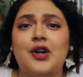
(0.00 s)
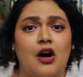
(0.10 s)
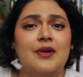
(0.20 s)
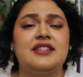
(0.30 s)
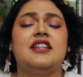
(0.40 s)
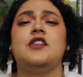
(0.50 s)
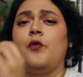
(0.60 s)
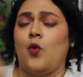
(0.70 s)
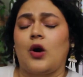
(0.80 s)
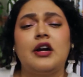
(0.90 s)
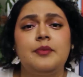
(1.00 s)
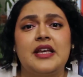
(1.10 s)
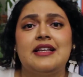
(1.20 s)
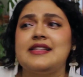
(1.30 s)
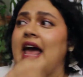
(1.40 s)
always thinks of War and
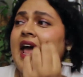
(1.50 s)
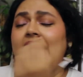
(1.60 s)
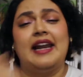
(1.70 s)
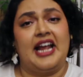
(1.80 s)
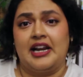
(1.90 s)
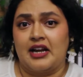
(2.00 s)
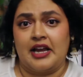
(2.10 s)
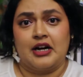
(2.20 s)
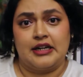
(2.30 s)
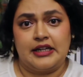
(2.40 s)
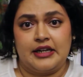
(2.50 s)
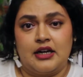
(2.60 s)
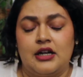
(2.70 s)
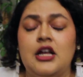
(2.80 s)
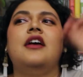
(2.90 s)
Peace and Anna Karenina.